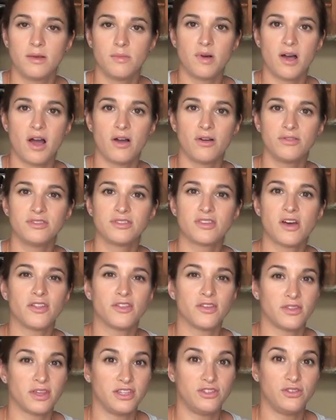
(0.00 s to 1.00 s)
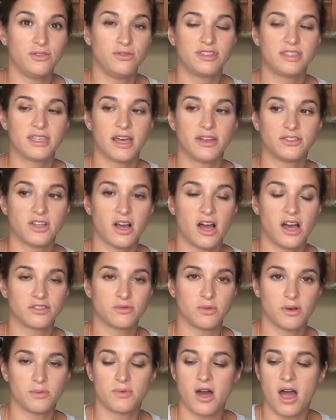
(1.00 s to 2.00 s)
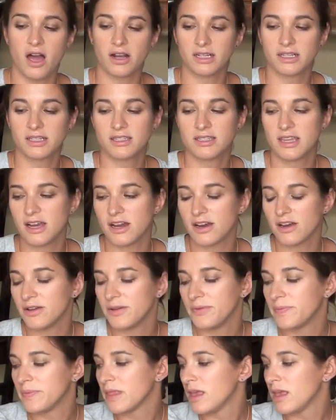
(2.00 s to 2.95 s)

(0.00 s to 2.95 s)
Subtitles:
bones, although they do sell Dogswell products there.